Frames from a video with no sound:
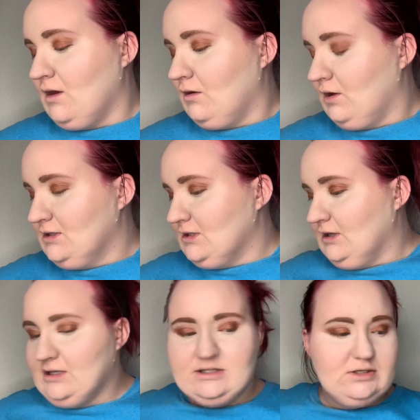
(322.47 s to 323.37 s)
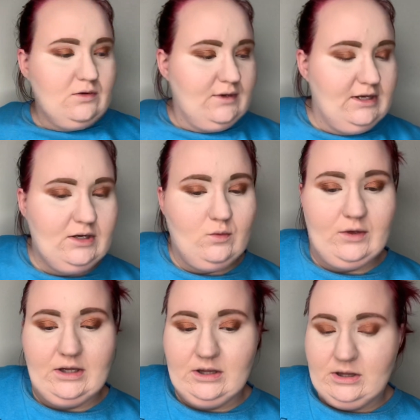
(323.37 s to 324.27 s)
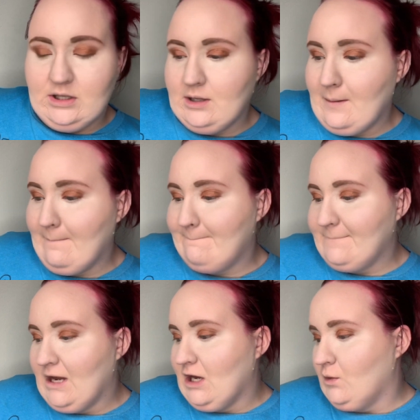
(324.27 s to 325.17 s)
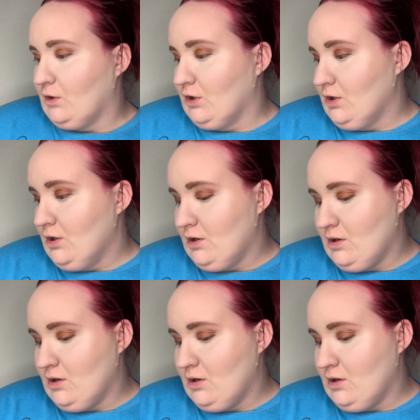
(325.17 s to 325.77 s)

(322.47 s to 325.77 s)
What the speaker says: All right, let's go in with powder.